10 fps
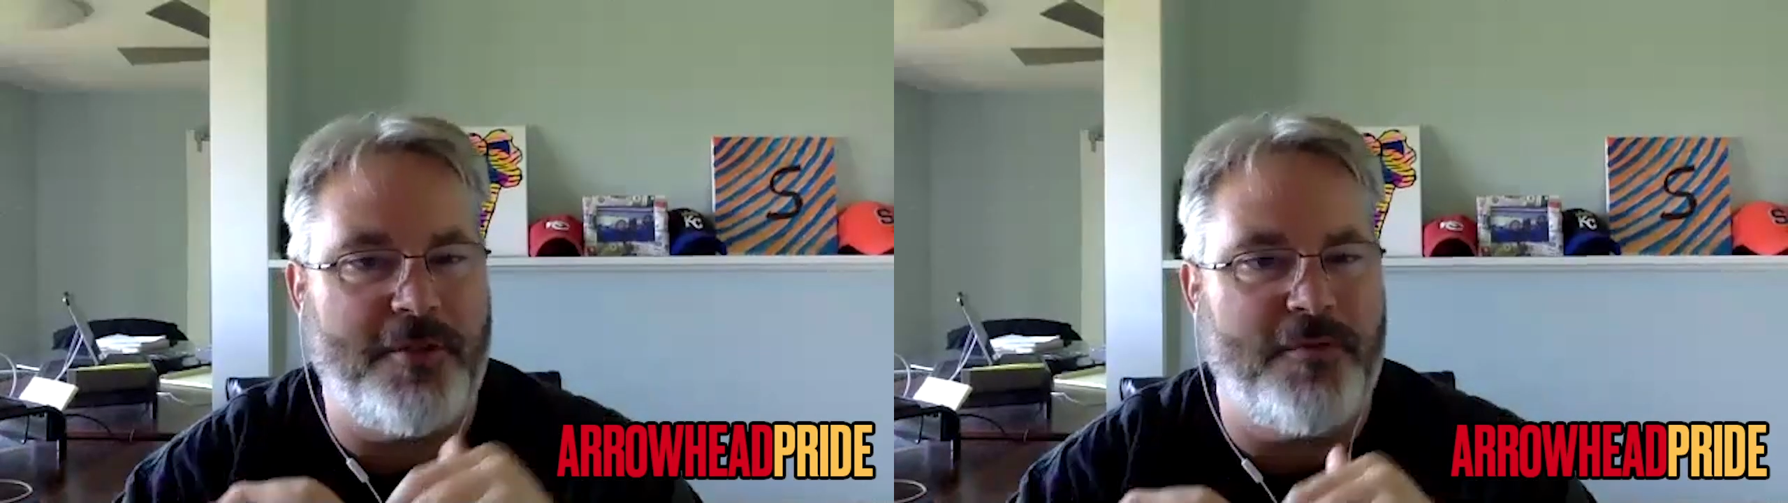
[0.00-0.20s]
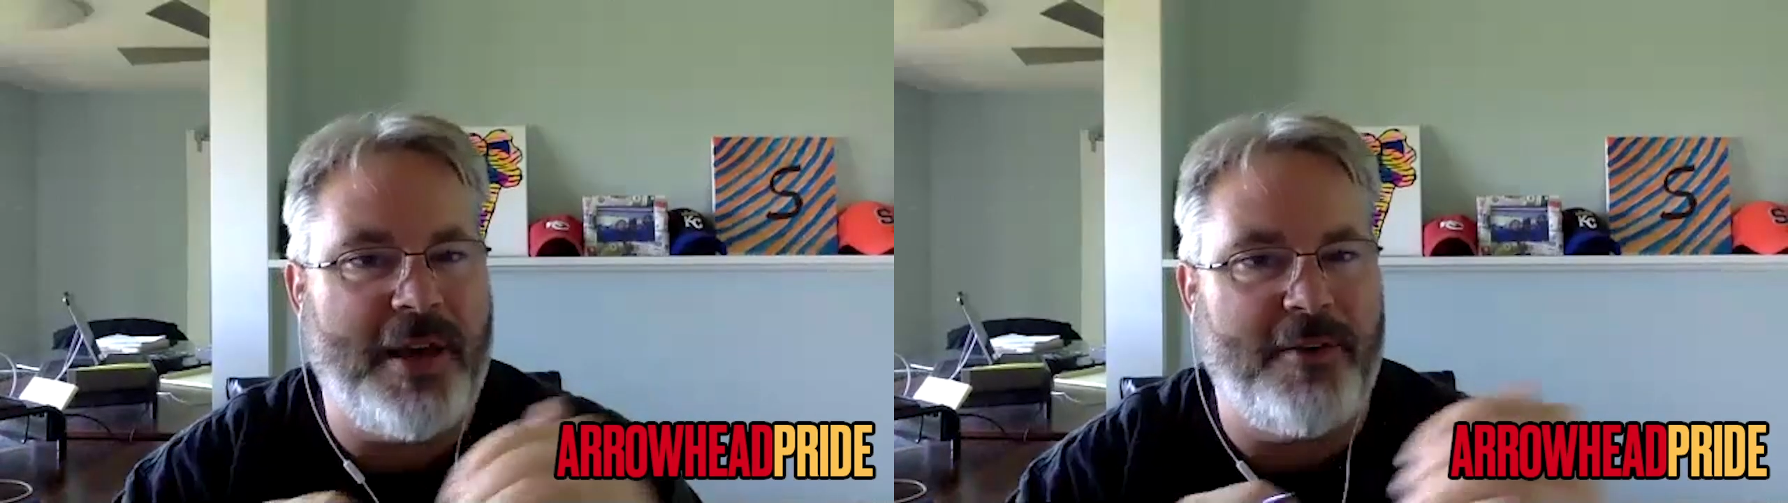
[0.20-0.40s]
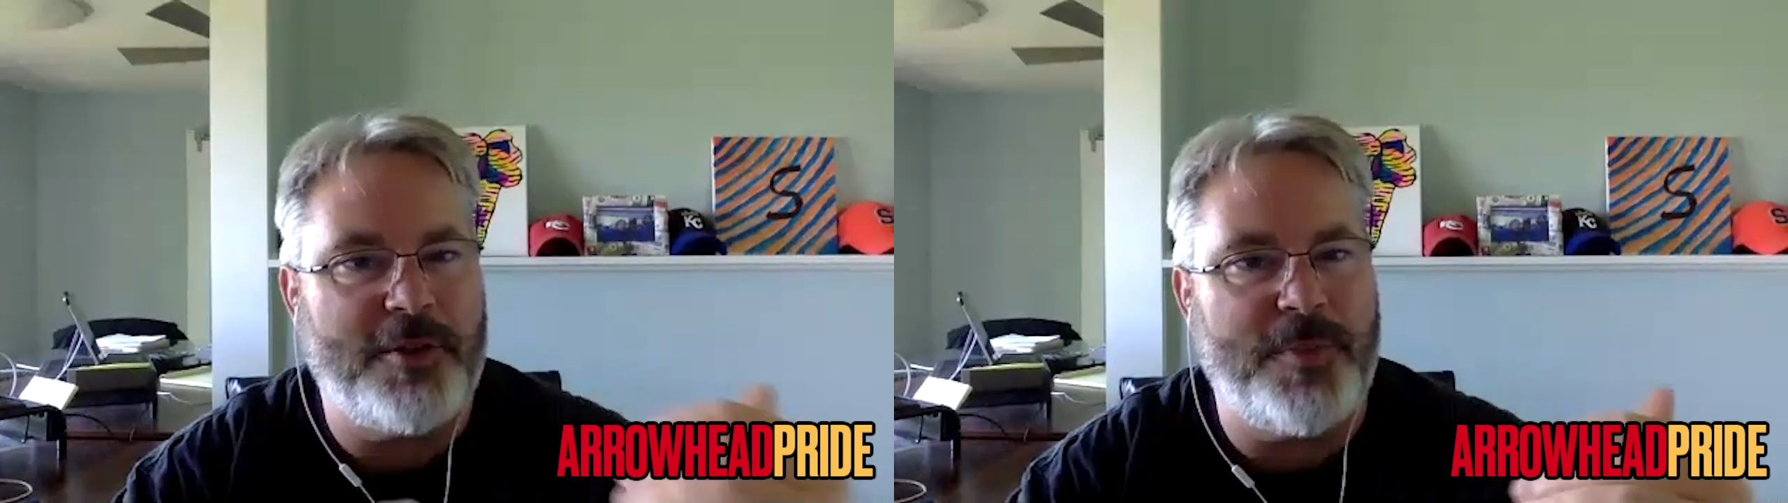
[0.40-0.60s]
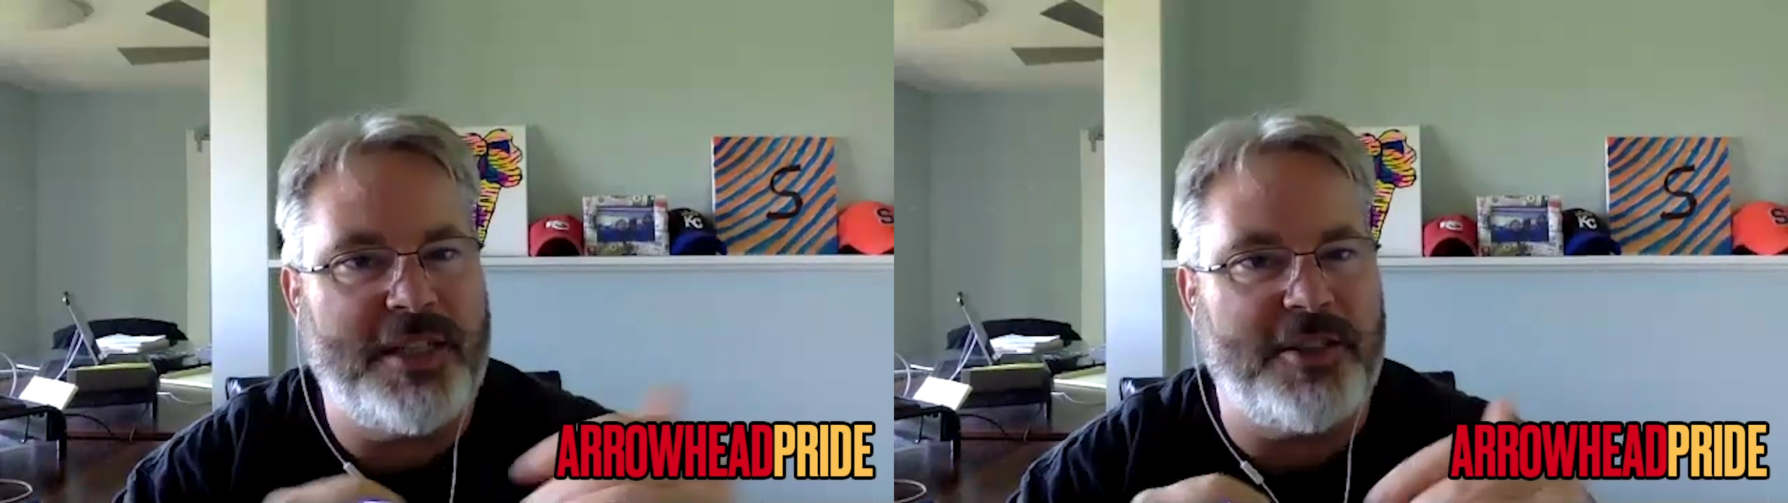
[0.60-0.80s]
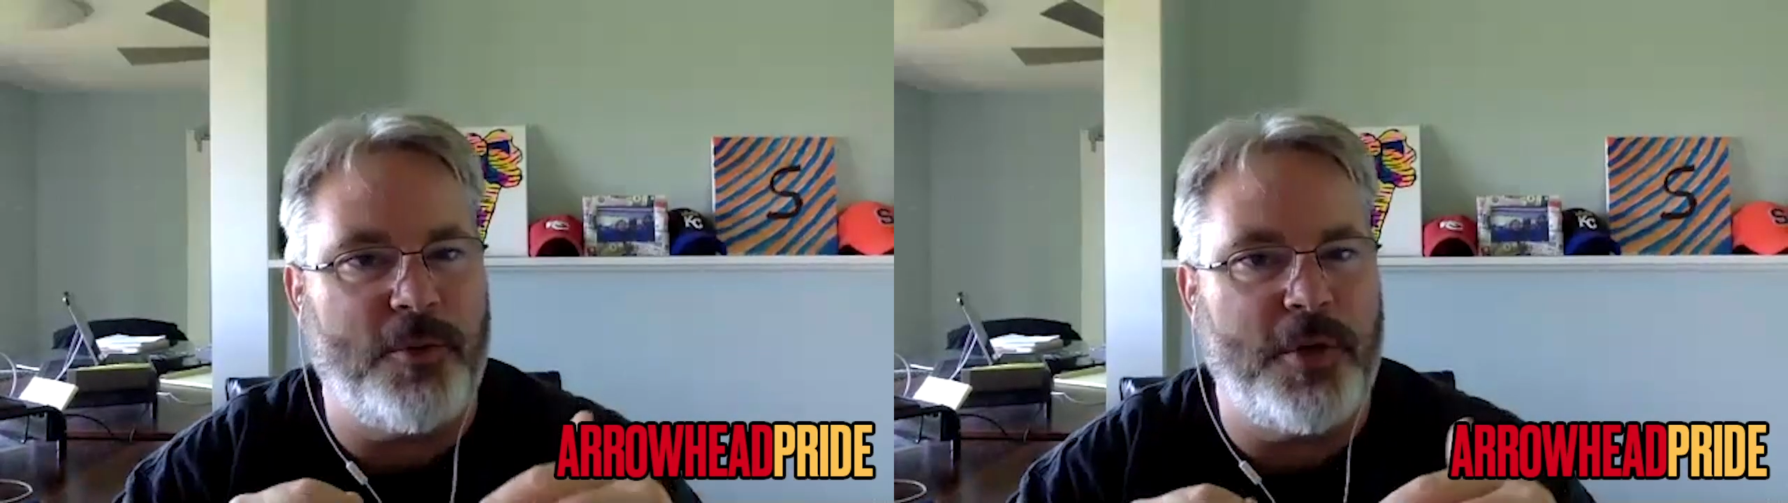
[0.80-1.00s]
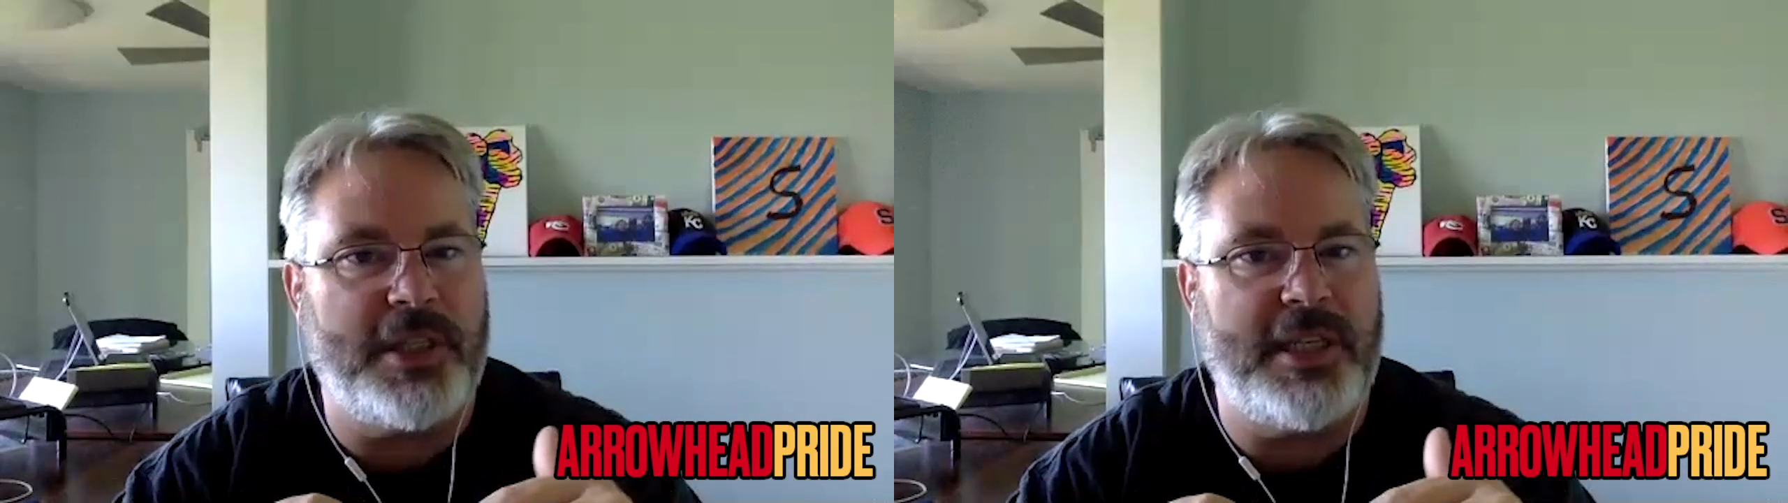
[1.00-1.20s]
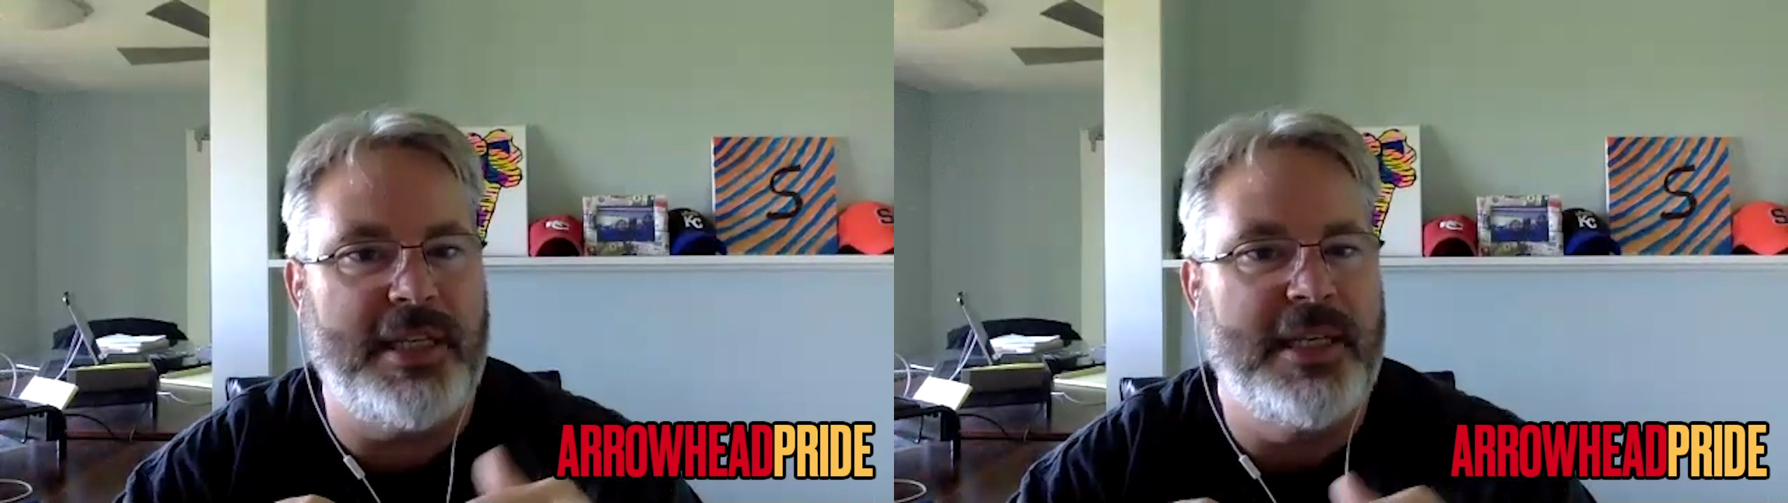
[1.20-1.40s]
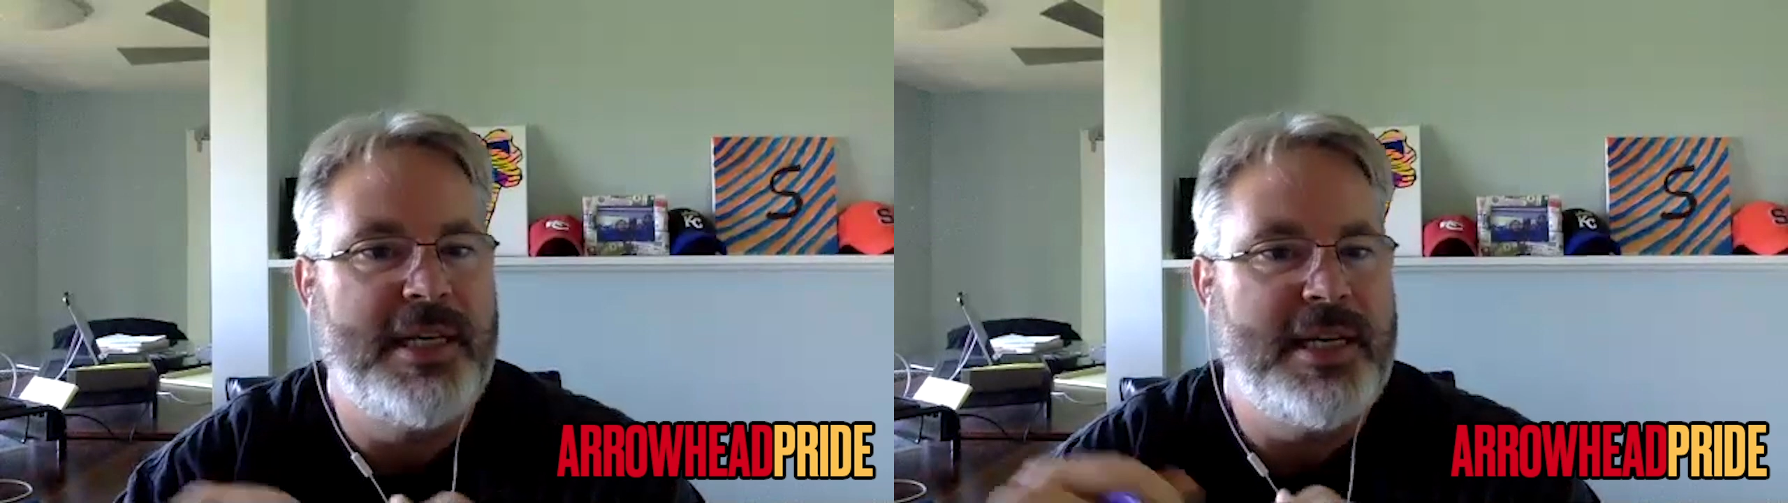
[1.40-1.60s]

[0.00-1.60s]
veterans, but as a rookie,